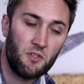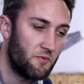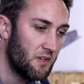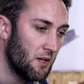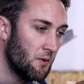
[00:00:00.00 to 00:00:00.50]
for this
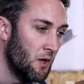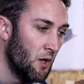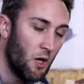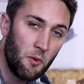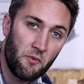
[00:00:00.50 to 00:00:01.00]
video.
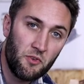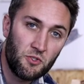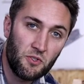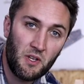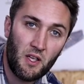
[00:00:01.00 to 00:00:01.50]
Hope you've
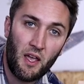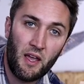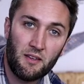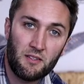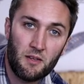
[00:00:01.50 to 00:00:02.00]
enjoyed it
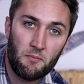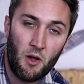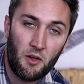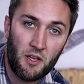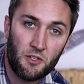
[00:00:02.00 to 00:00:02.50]
and um,
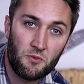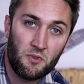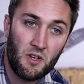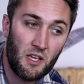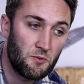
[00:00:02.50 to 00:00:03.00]
I'll catch you
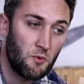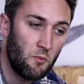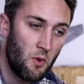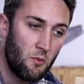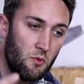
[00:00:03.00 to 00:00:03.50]
in the next
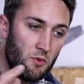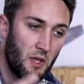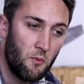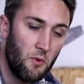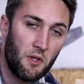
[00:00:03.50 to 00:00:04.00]
one where we'll
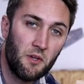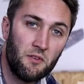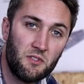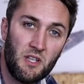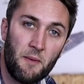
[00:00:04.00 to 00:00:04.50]
get working
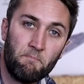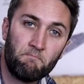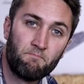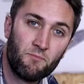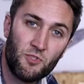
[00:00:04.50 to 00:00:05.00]
on the stem.
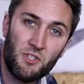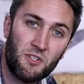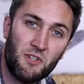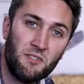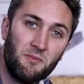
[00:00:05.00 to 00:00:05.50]
Cheers
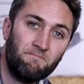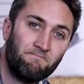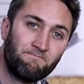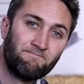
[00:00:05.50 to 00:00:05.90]
guys.